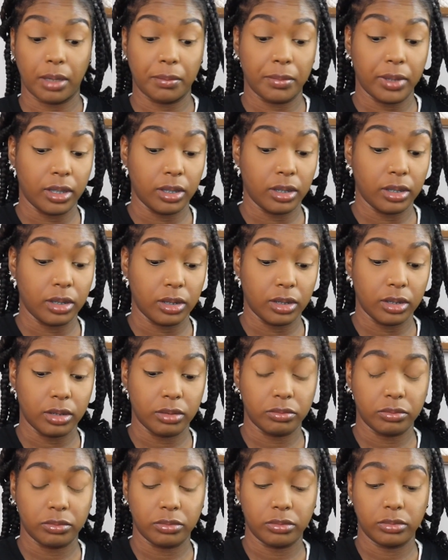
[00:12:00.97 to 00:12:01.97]
I'm gonna uh,
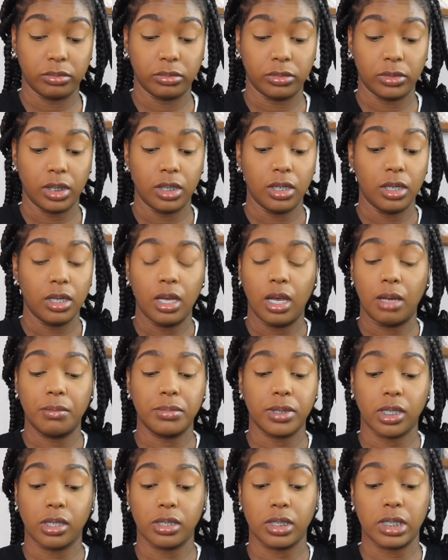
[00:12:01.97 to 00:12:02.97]
I'm
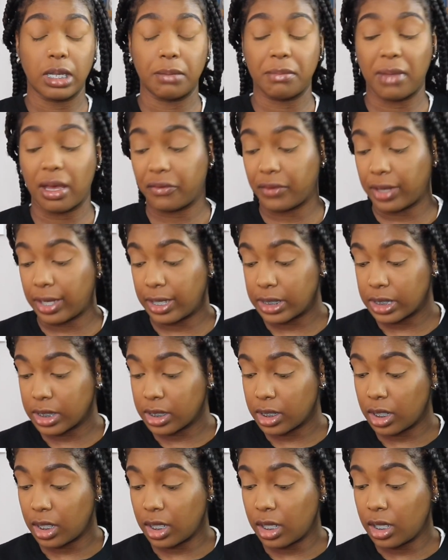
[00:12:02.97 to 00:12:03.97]
just gonna set my face.
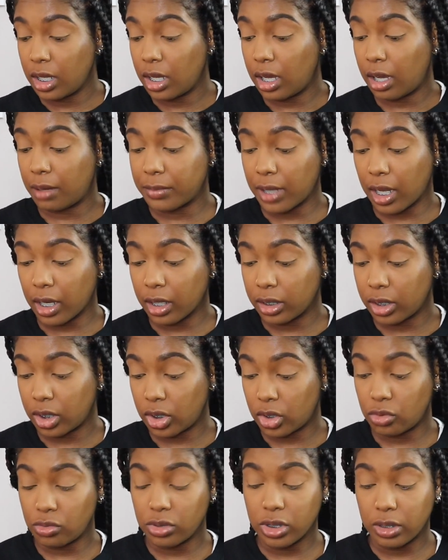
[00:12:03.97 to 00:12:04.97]
I'm not gonna
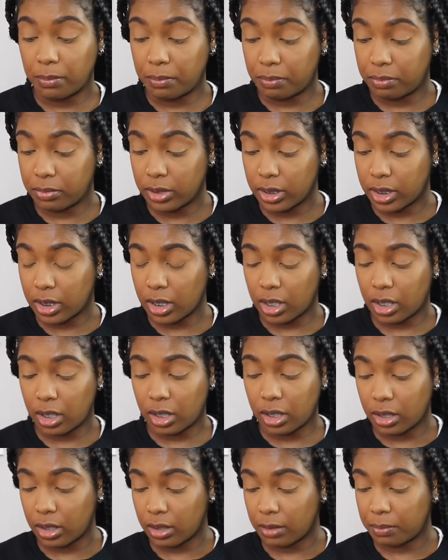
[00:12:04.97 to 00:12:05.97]
use the
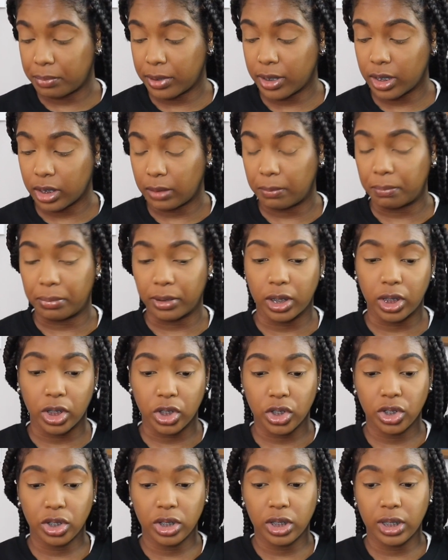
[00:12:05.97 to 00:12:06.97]
uh putty
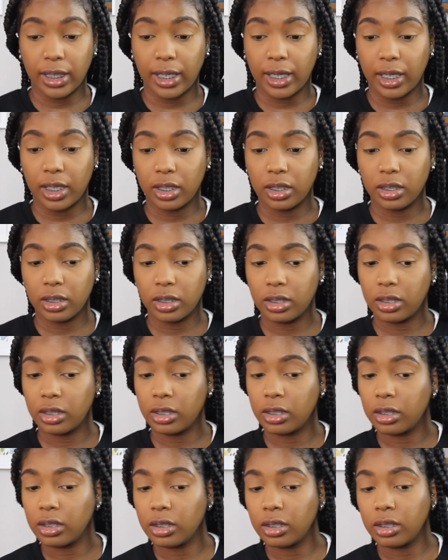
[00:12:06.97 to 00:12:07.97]
blush today
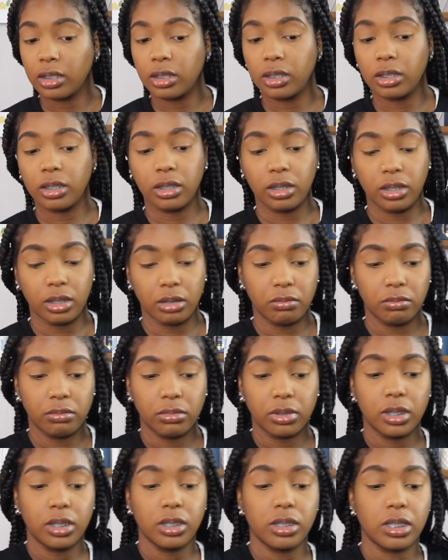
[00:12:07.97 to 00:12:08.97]

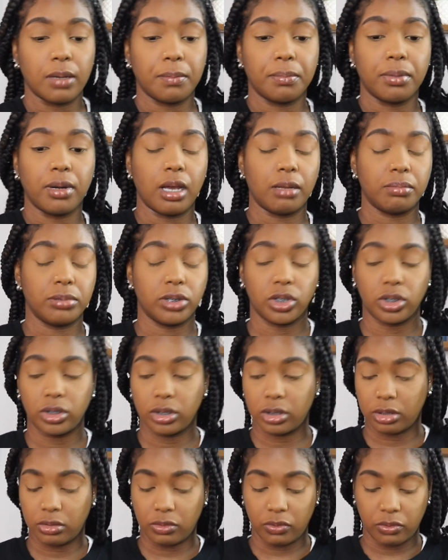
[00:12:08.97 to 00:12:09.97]
because I probably should
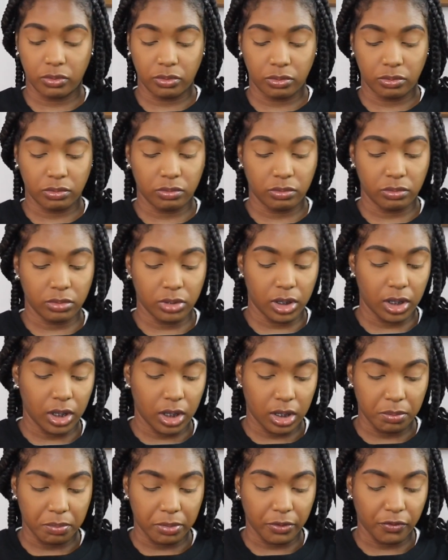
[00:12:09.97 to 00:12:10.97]
have
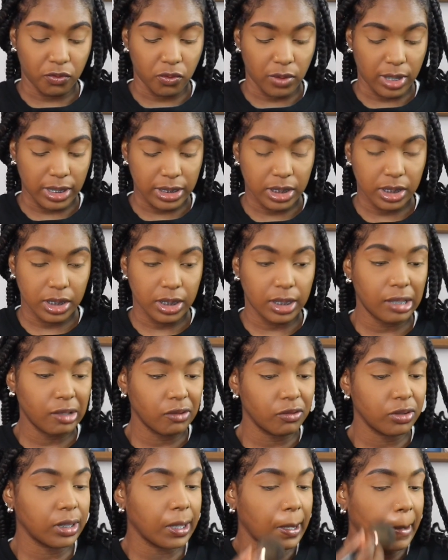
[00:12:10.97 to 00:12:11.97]
did it before I set
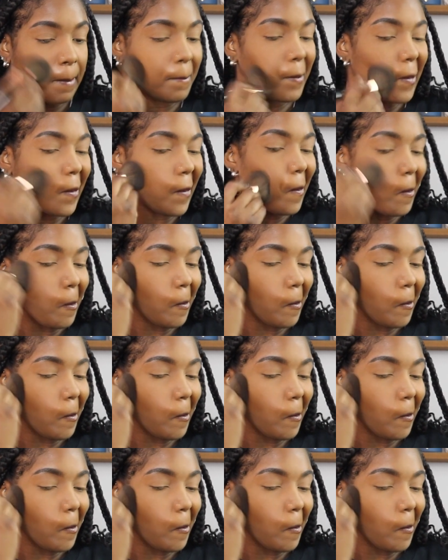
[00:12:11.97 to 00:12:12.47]
everything. But